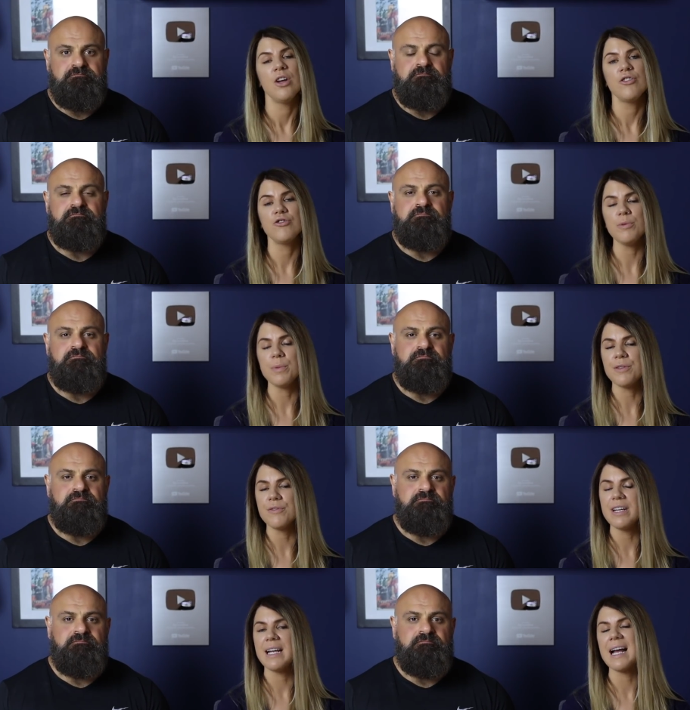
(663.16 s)
Speaker 1: Group
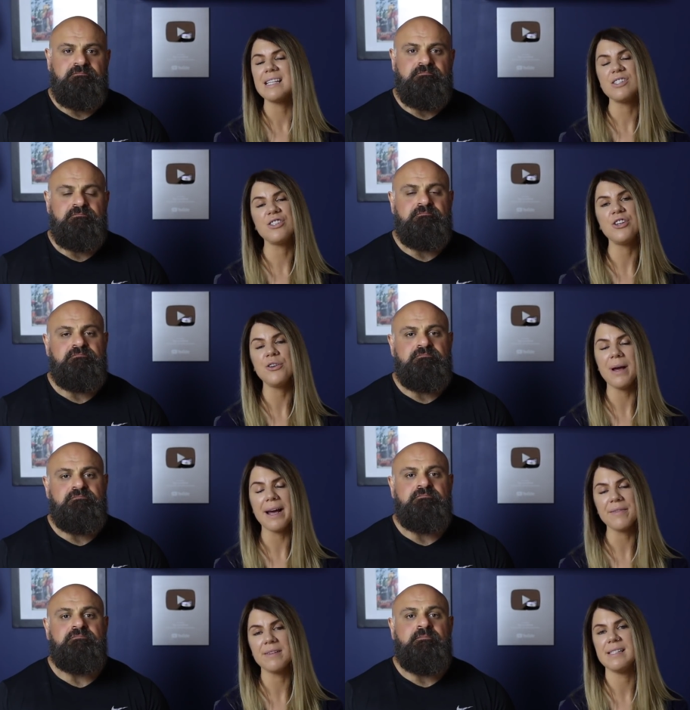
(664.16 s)
3 has two
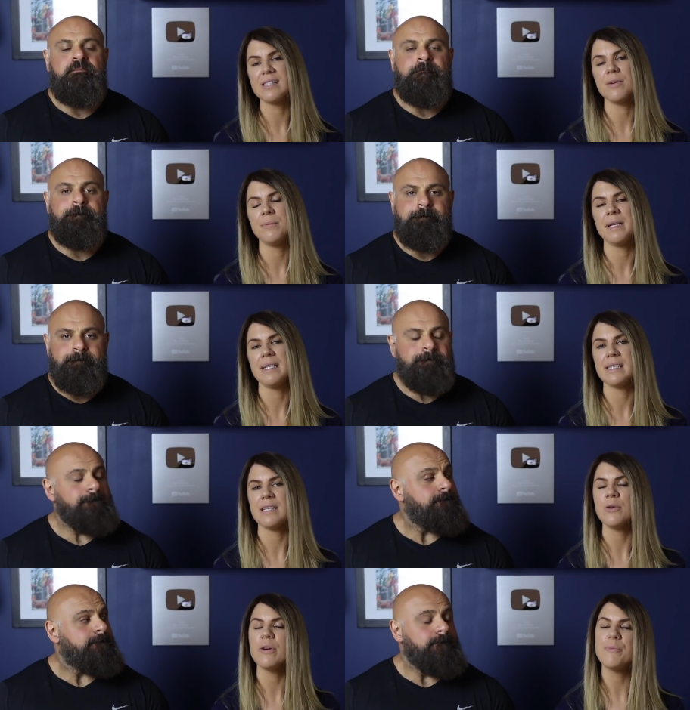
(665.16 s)
athletes competing
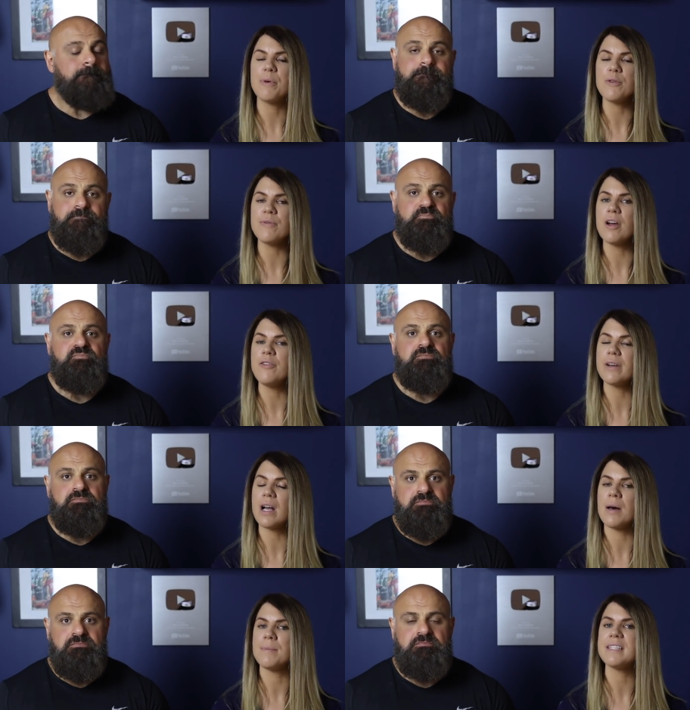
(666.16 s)
who have both
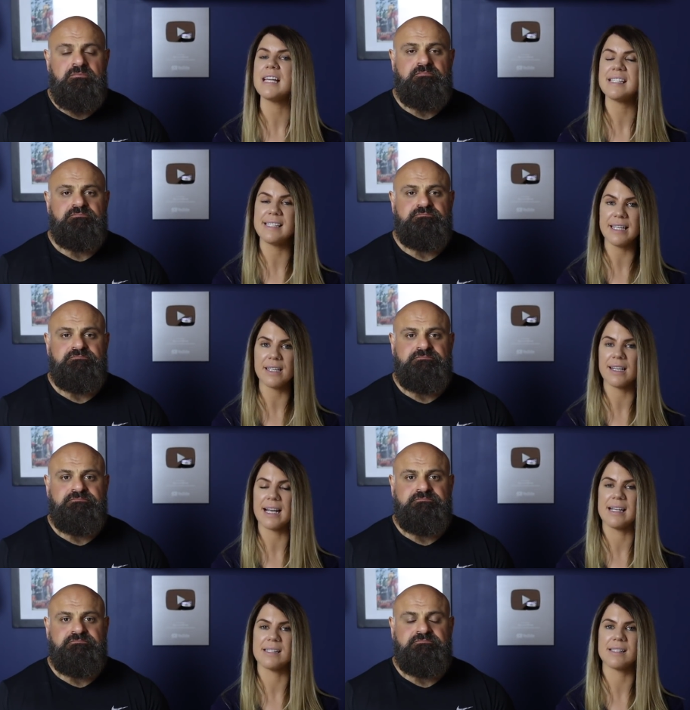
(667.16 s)
overcome testicular
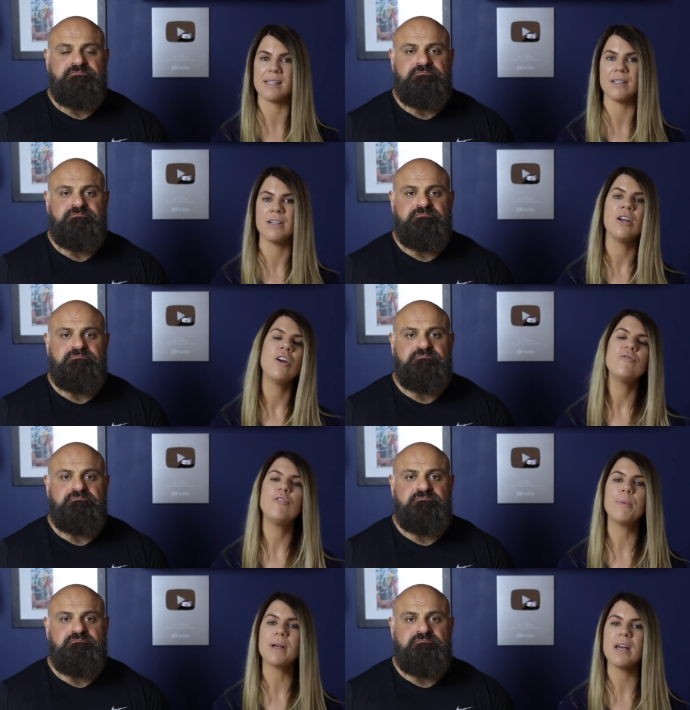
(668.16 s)
cancer
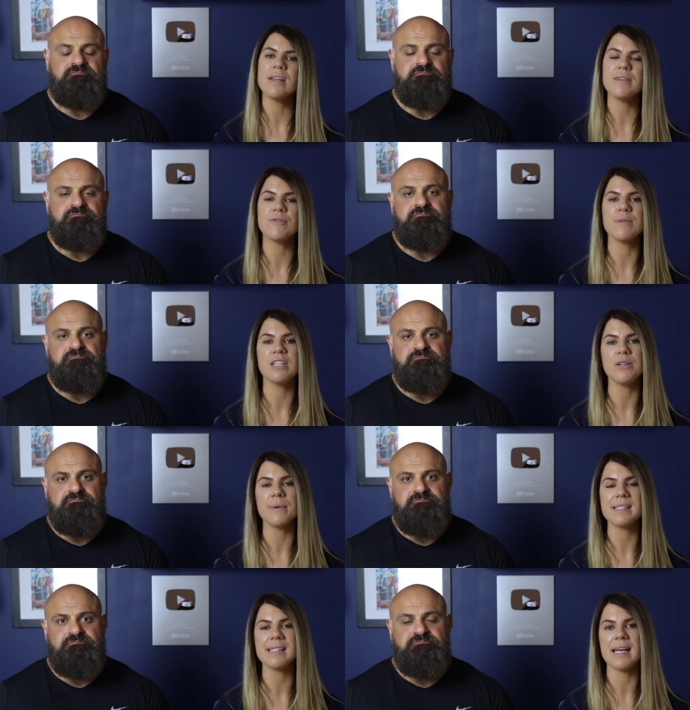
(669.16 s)
Rob Kearney from the
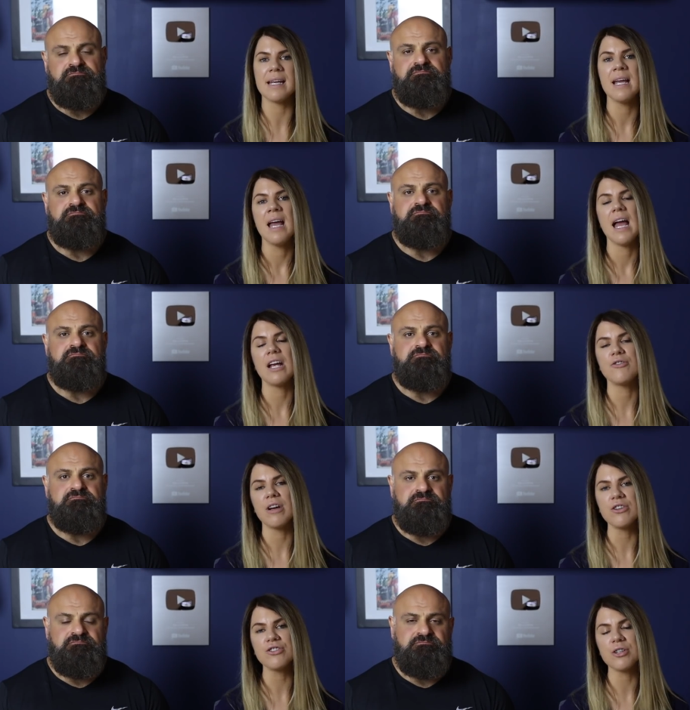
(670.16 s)
USA and
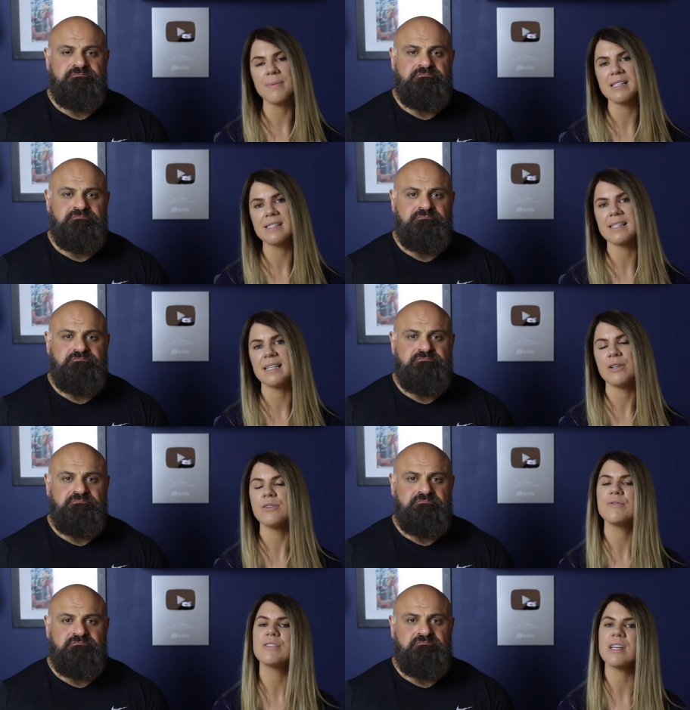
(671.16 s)
Gregor Szymanski,
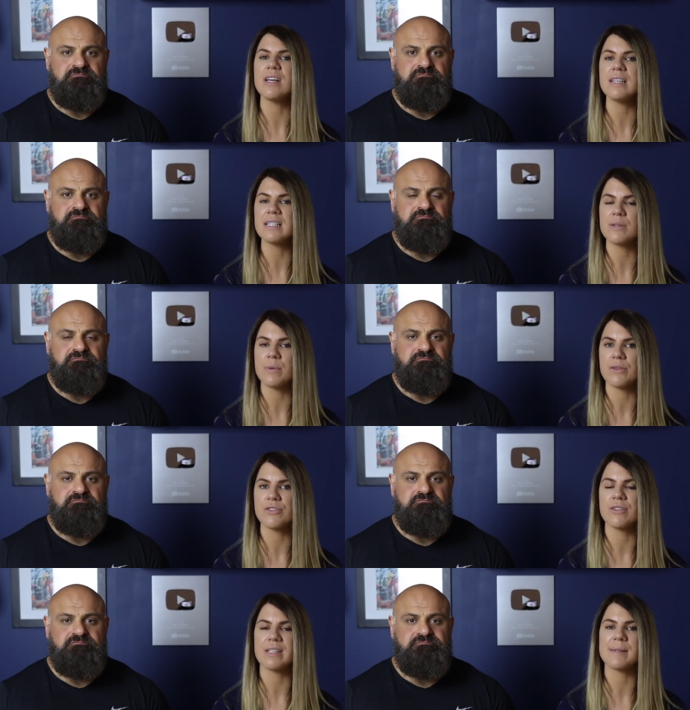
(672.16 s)
who's returning to World's
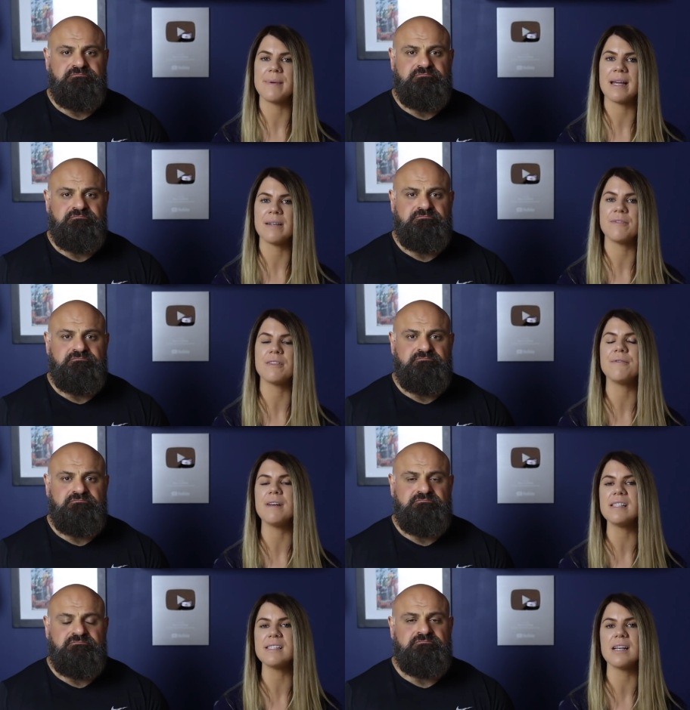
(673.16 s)
Strongest Man for the
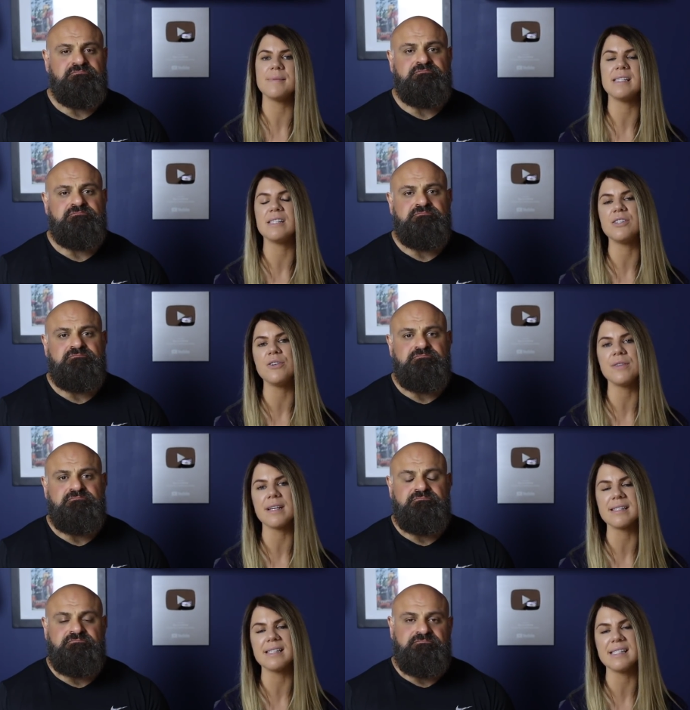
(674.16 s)
first time since
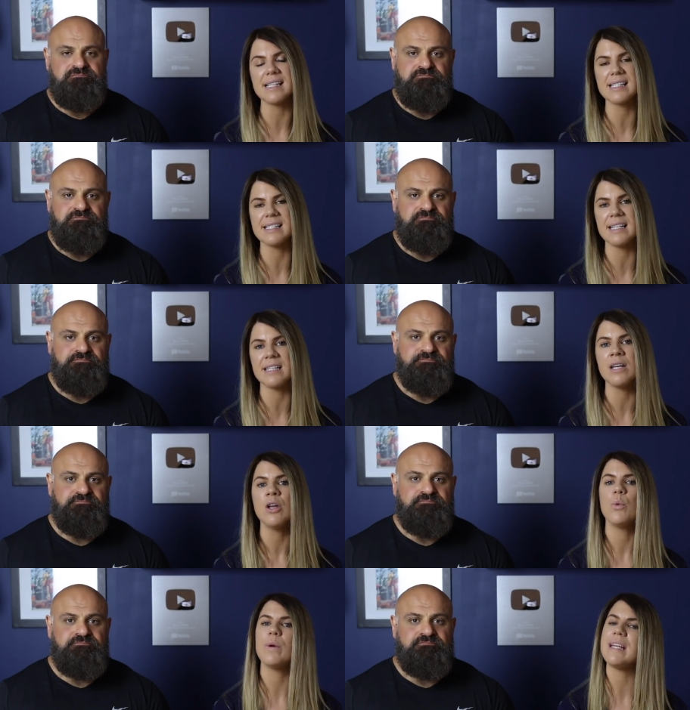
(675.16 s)
2016
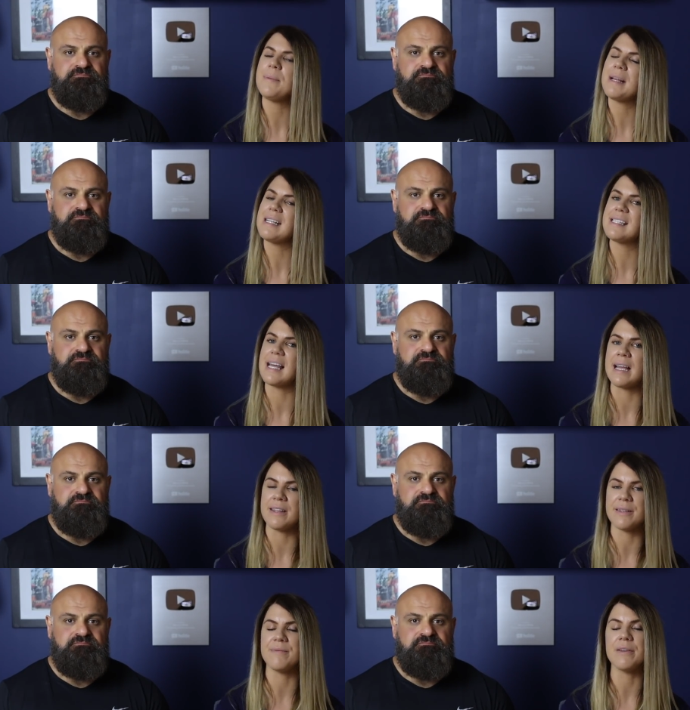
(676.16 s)
when he placed
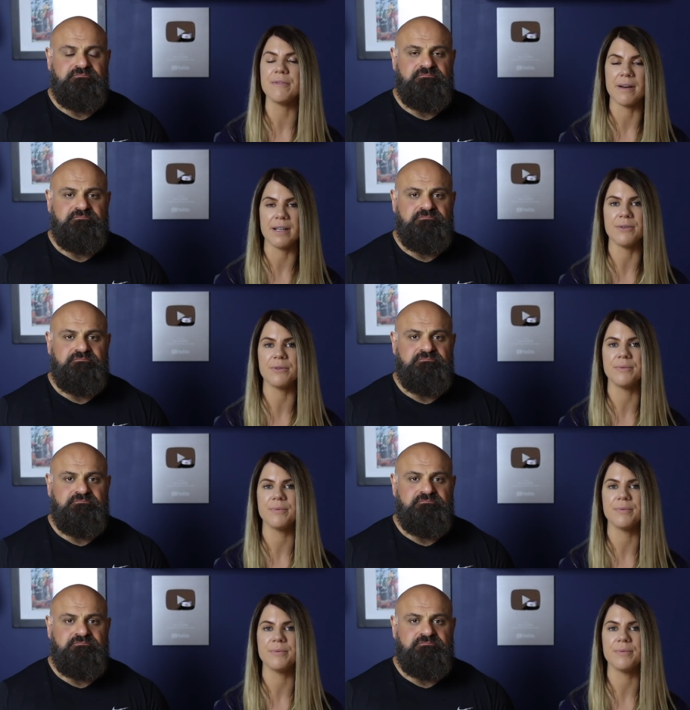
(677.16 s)
eighth in the final.